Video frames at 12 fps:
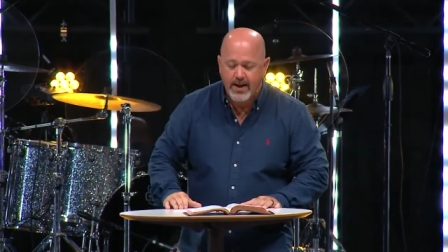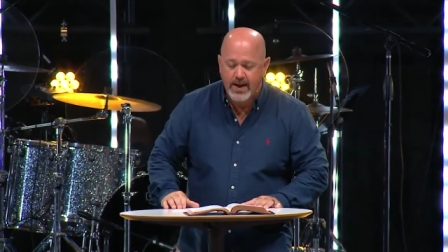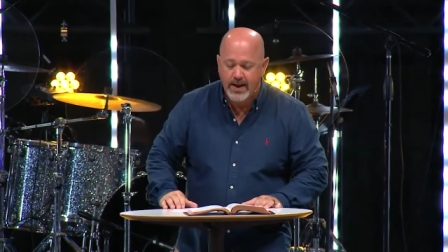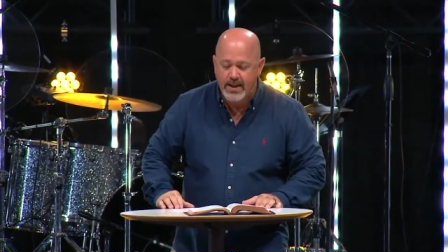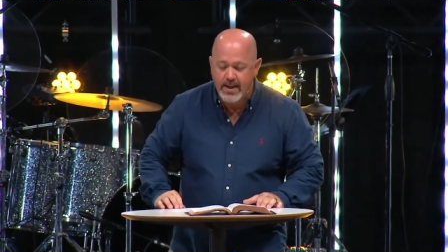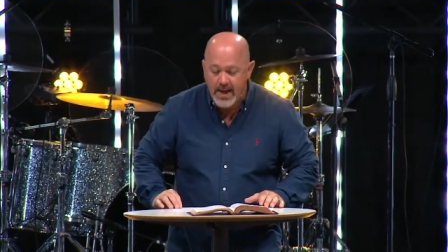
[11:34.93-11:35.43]

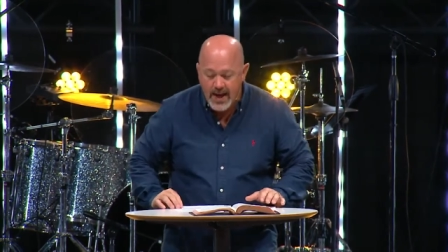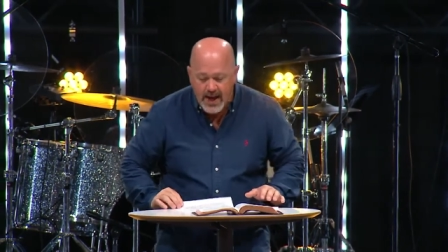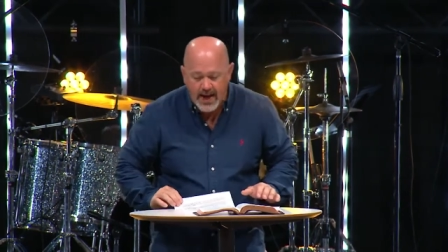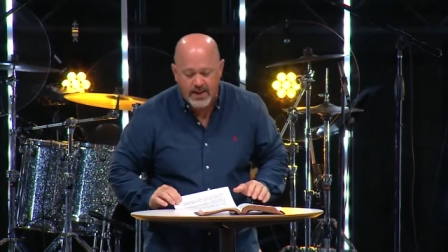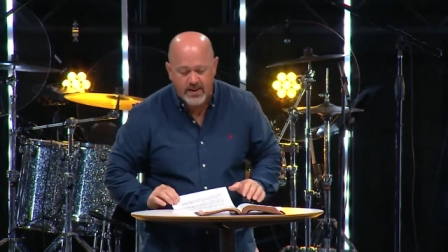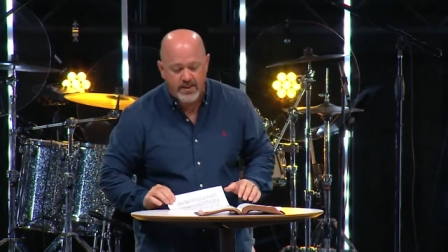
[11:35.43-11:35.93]
And
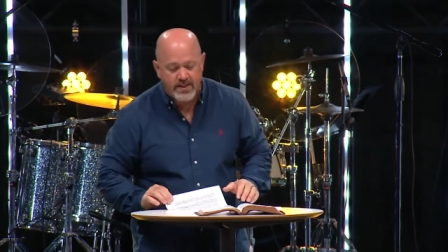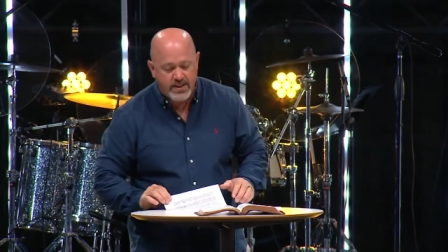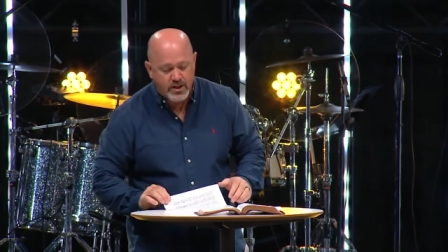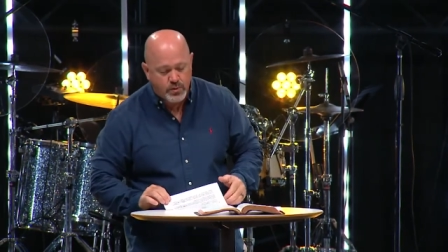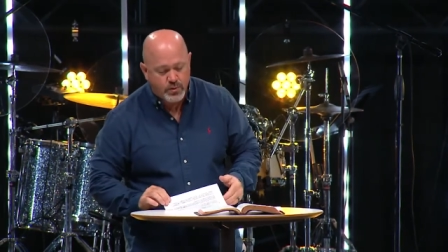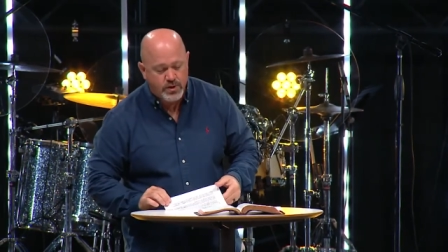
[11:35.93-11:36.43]
yet,
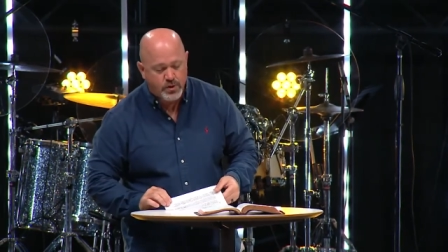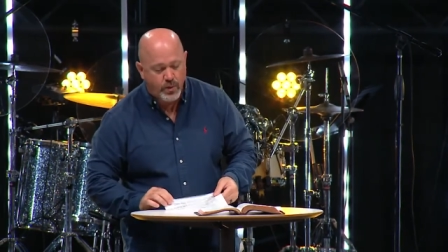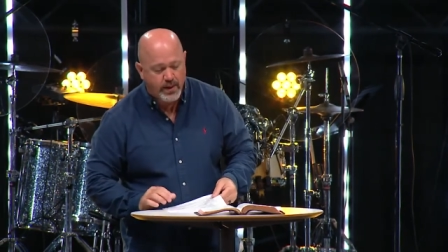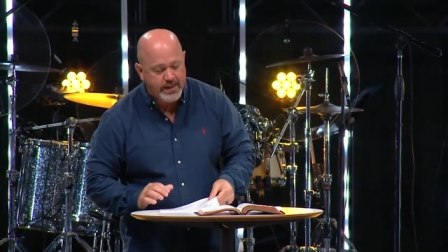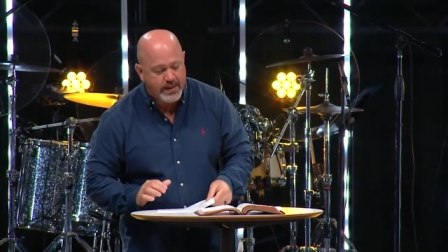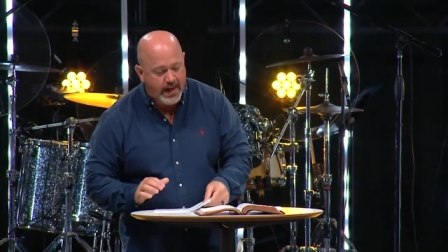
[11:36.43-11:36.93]
this was
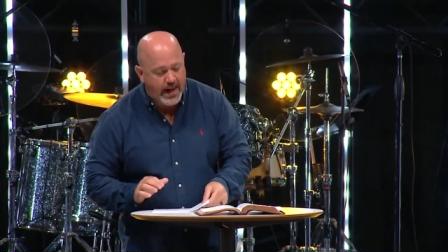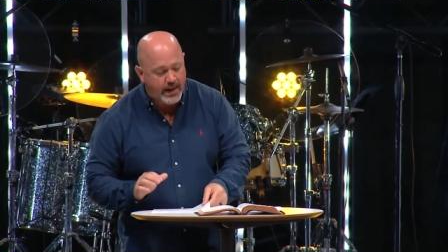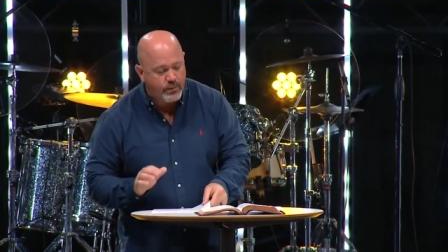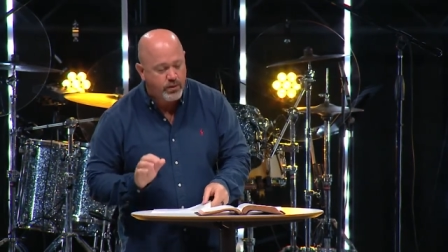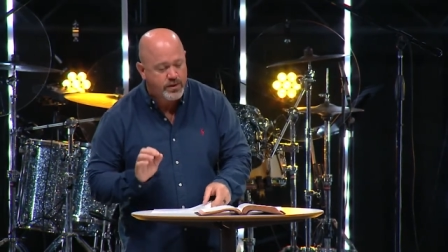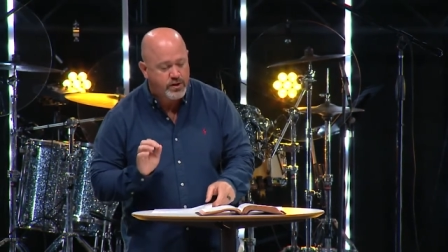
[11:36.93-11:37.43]
what
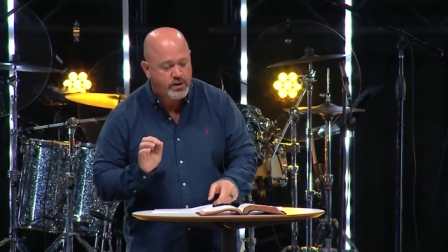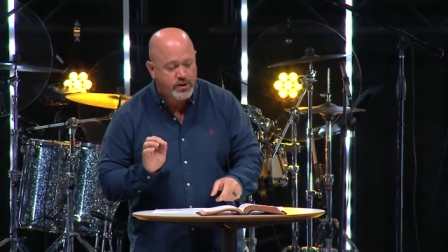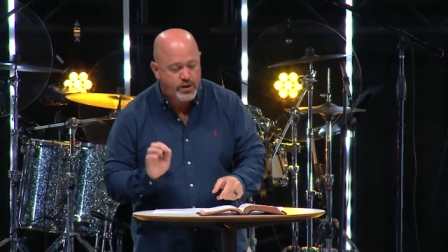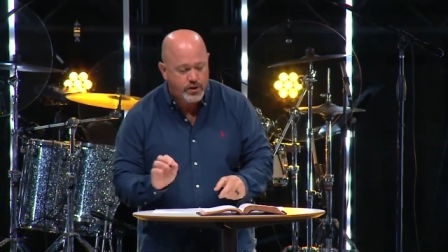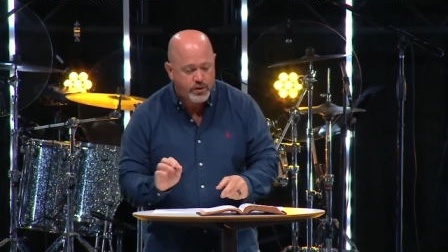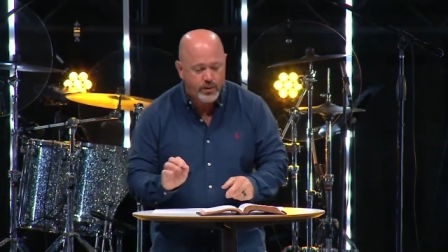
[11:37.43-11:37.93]
God was
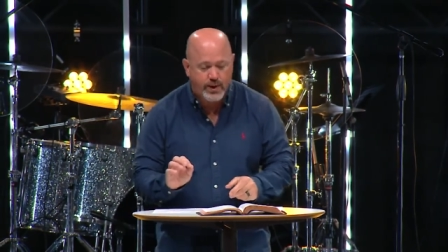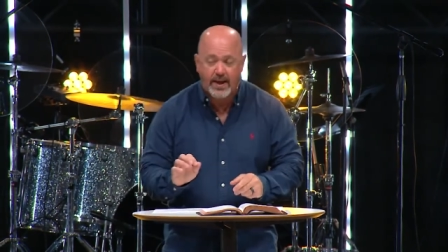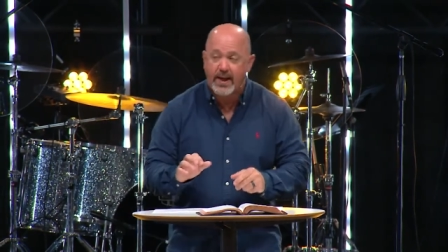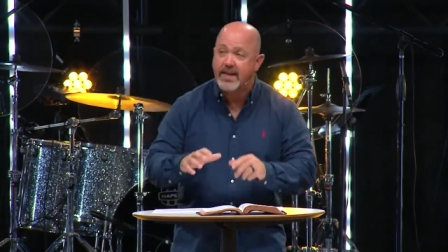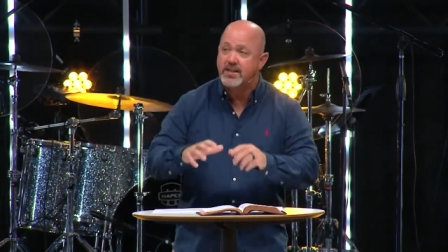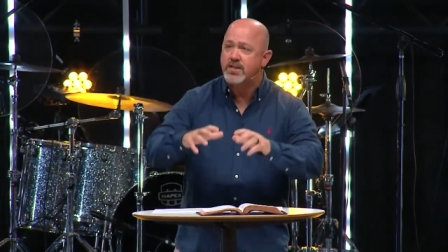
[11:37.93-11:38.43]

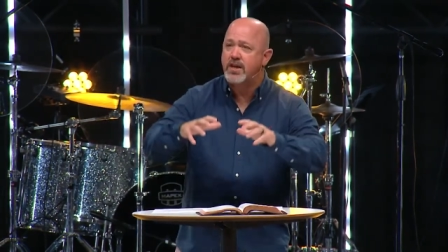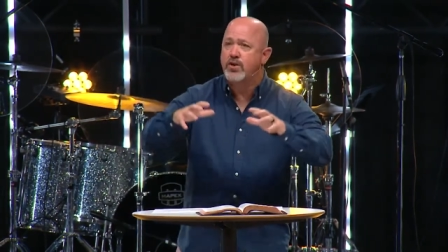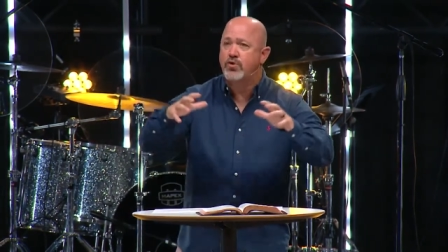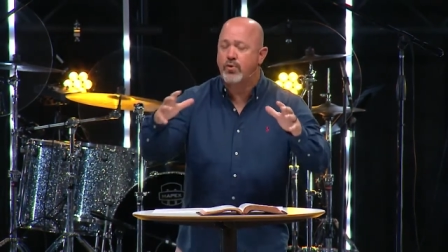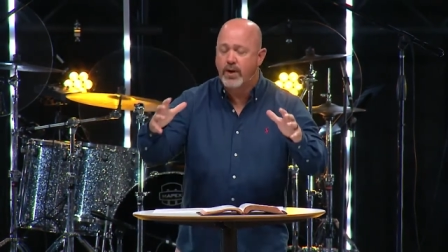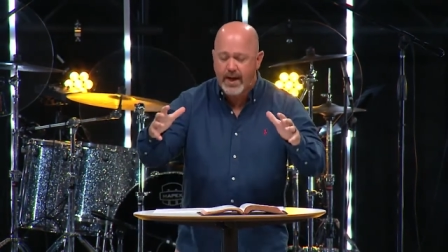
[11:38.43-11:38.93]
doing as He
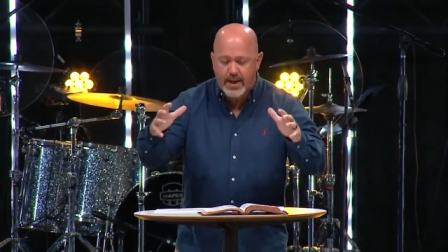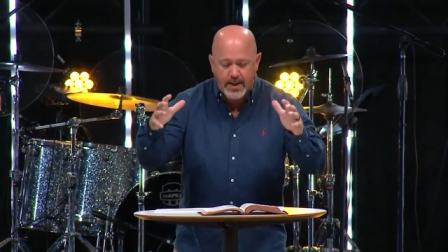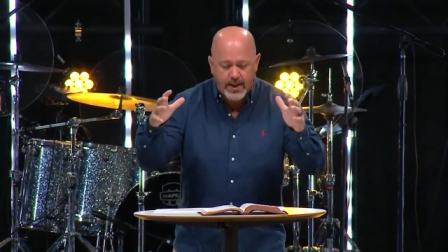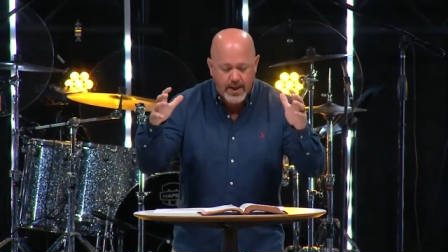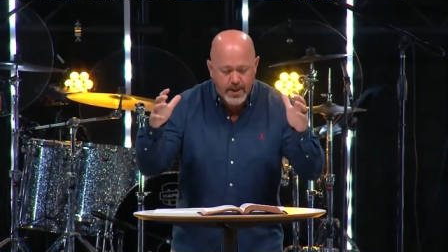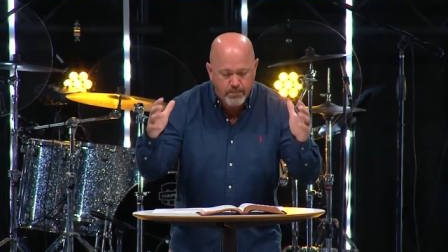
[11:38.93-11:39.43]

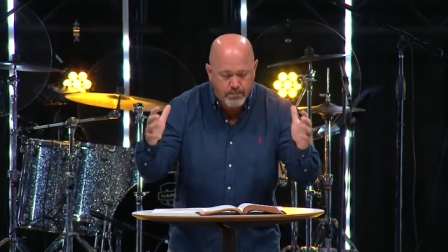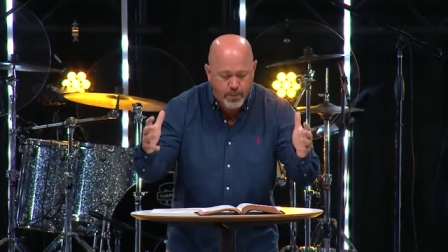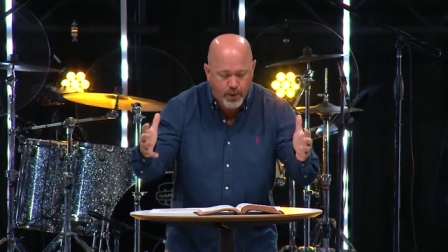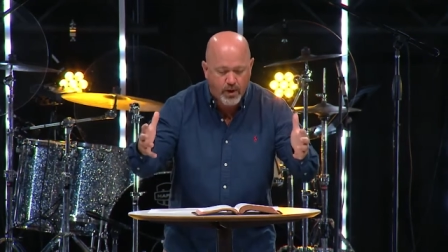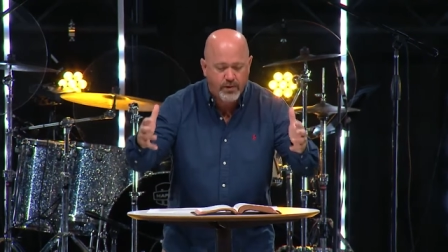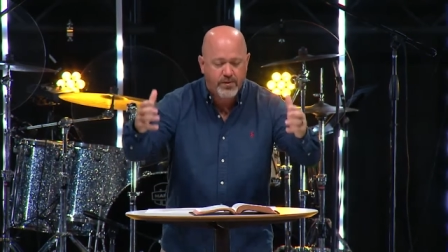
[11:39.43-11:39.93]
created and
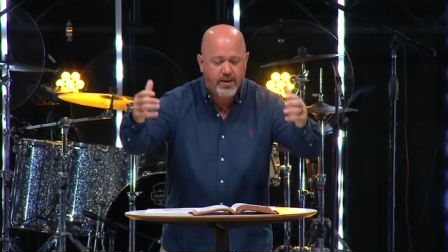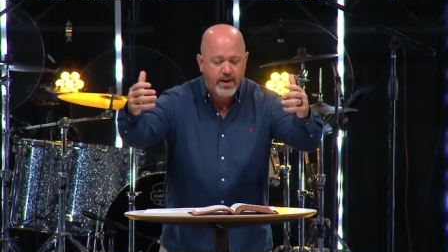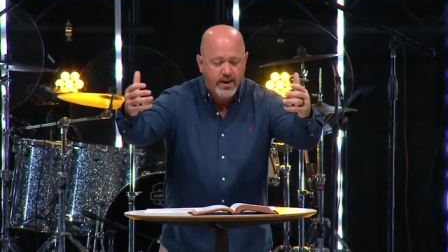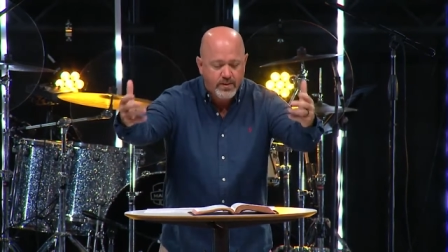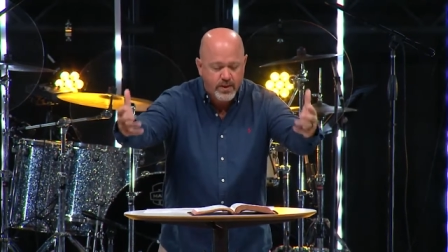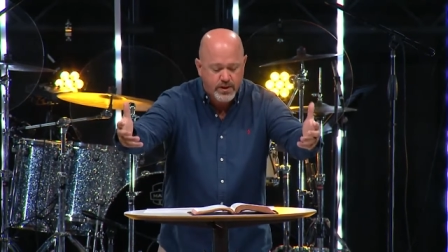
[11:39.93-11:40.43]
birthed
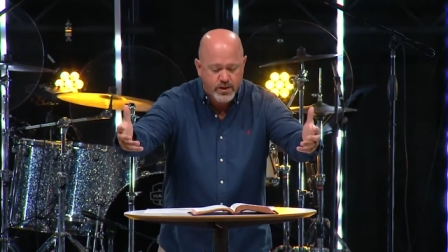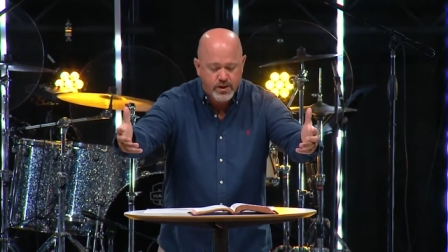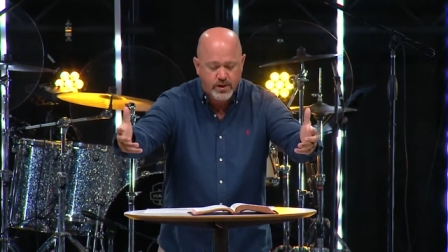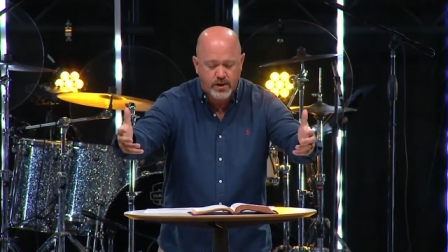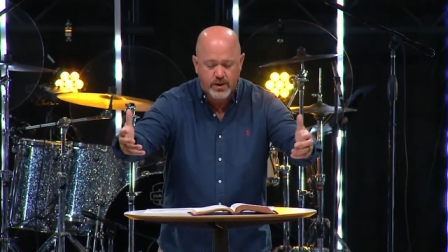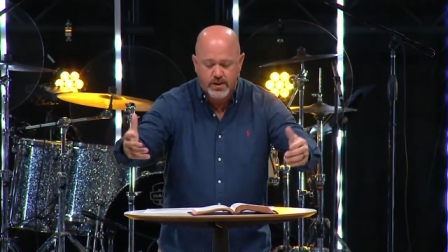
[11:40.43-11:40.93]
the
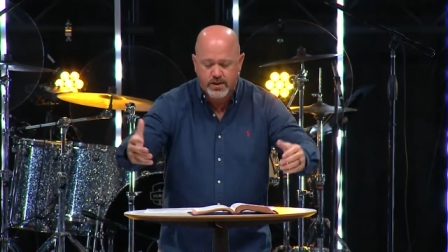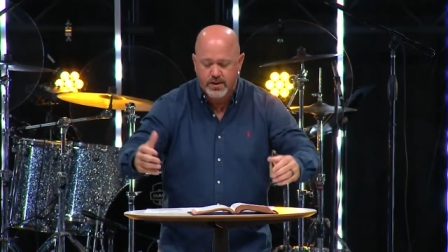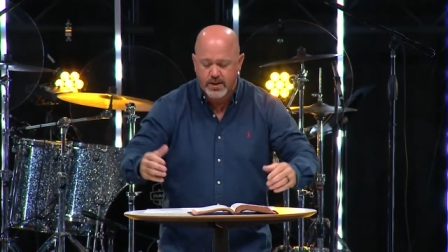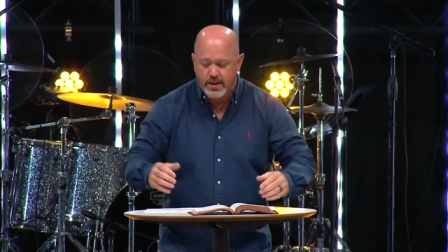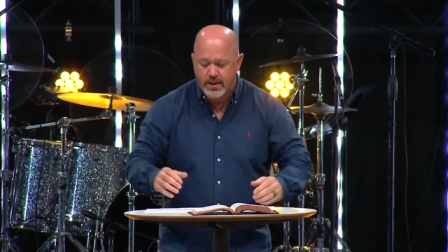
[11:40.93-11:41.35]
church